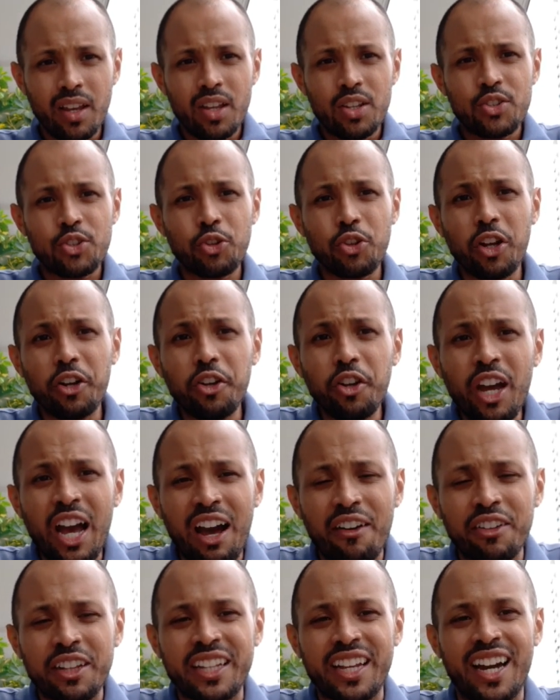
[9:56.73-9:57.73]
So there you
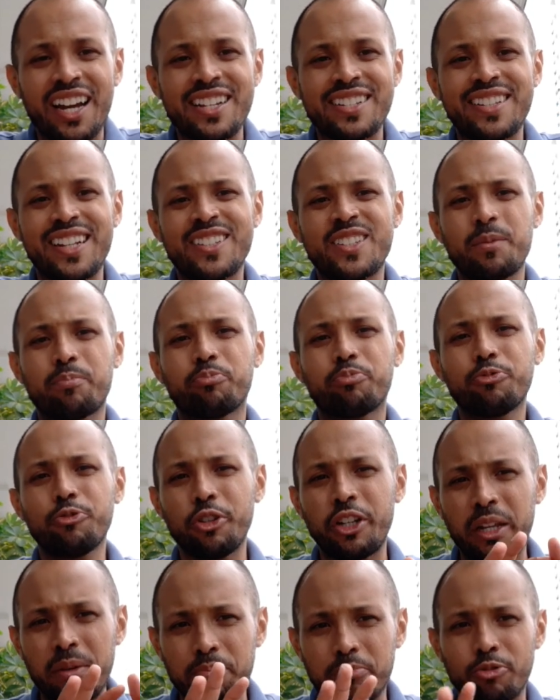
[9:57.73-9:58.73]
have it, guys. That's a
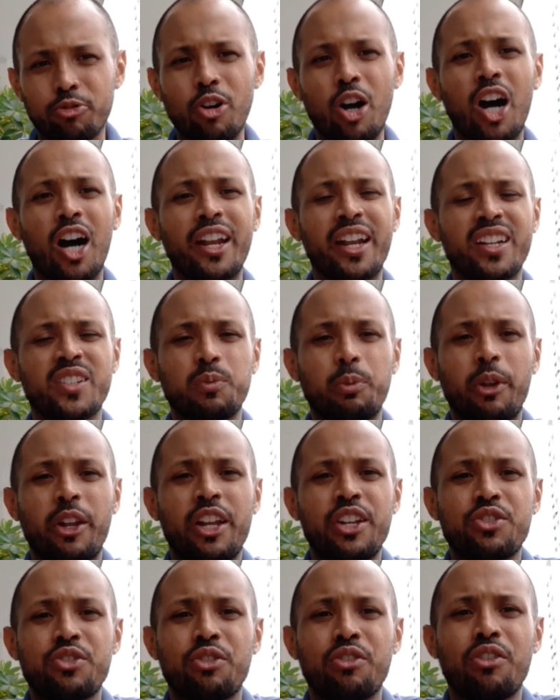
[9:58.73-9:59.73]
pretty broad
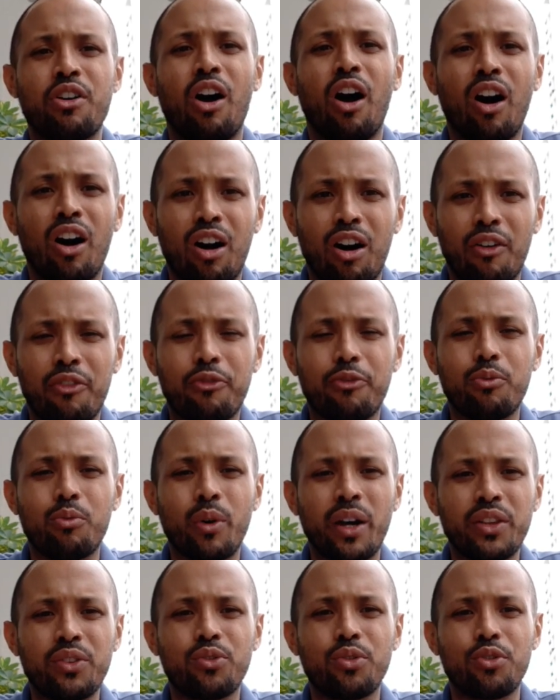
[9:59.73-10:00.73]
explanation of
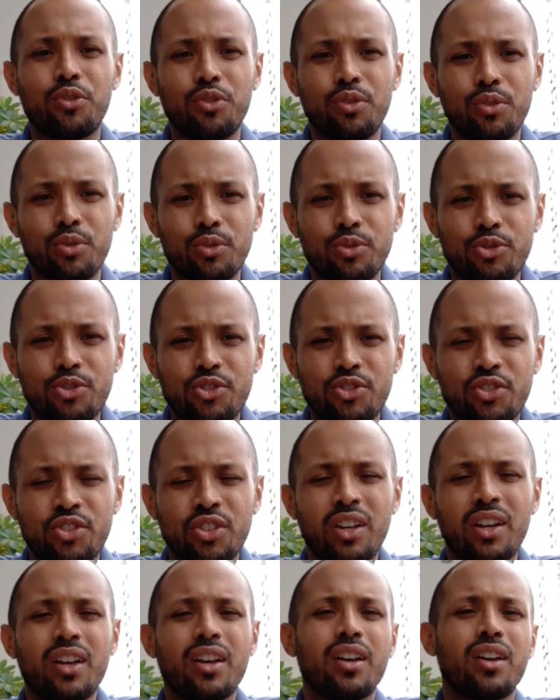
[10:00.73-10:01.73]
when to use
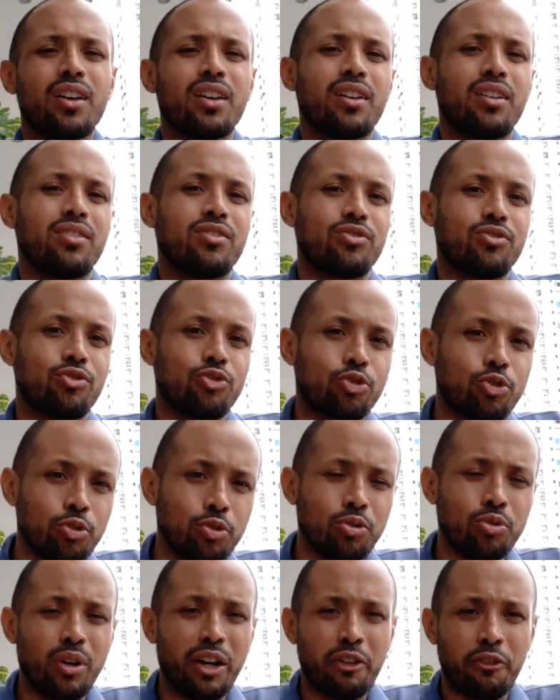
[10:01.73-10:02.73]

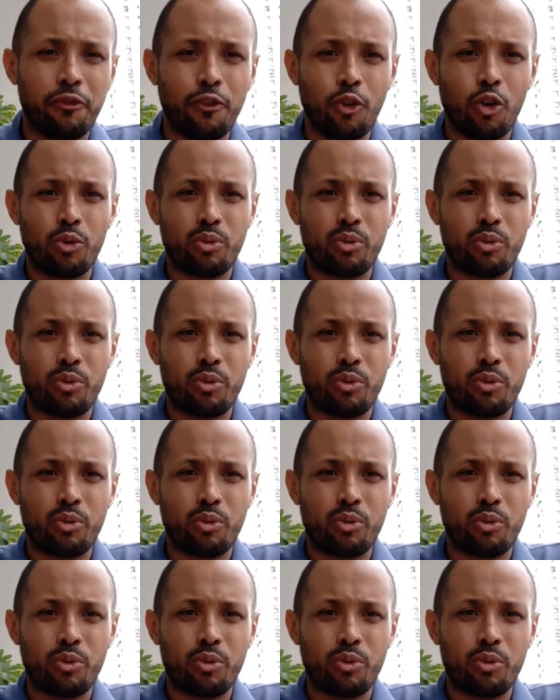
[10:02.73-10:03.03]
to and for.